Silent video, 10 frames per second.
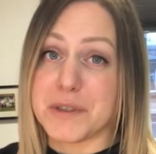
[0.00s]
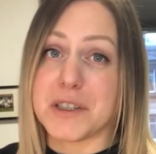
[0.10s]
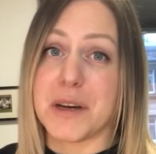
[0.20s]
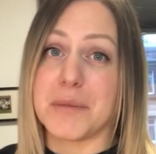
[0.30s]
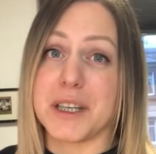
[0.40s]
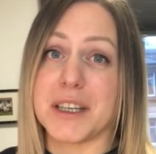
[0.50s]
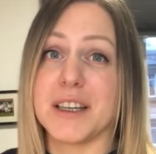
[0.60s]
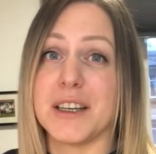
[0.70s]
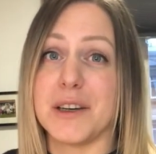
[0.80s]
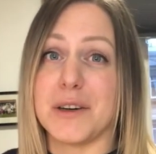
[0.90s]
coming
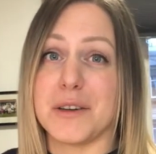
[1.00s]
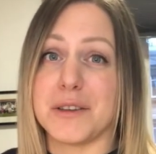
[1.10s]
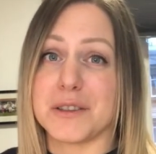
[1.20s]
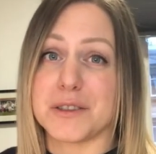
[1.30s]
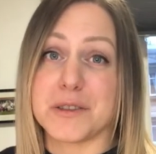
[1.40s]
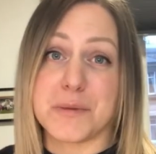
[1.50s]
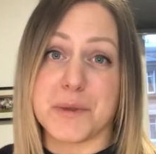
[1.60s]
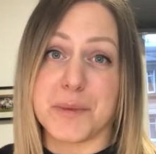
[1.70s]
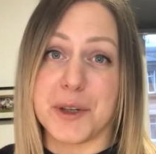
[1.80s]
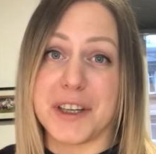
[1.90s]
on
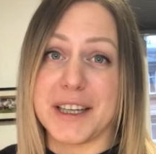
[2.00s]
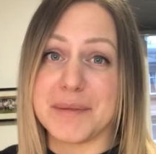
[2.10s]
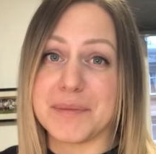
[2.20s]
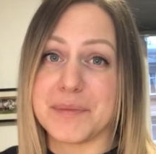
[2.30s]
Christmas morning.